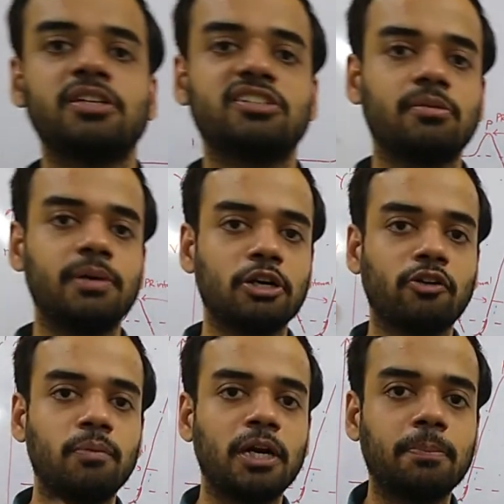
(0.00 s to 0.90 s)
measurement
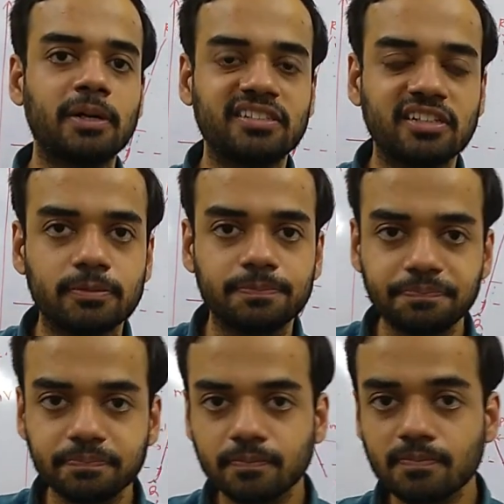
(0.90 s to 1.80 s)
of blood pressure.
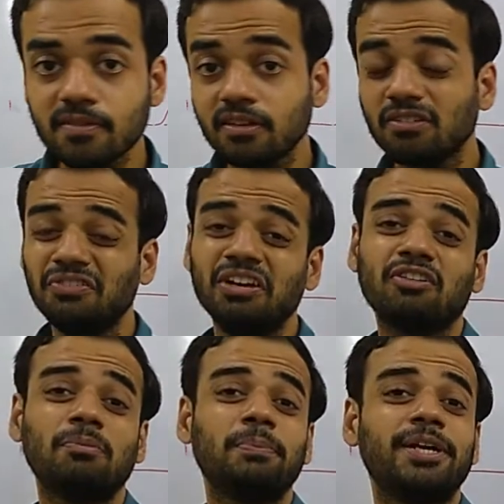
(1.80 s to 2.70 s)
We have
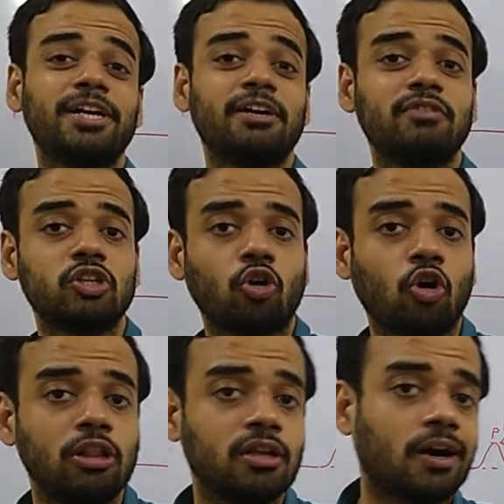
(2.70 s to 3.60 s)
completed with
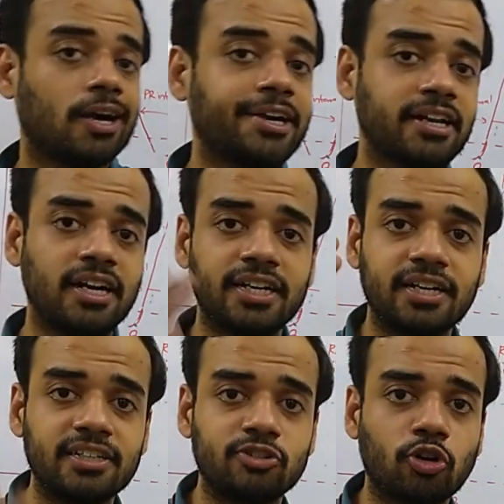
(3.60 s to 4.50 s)
all the heart
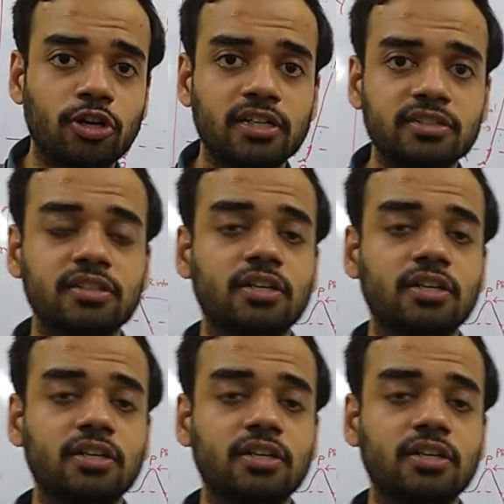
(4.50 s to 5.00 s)
related disorders,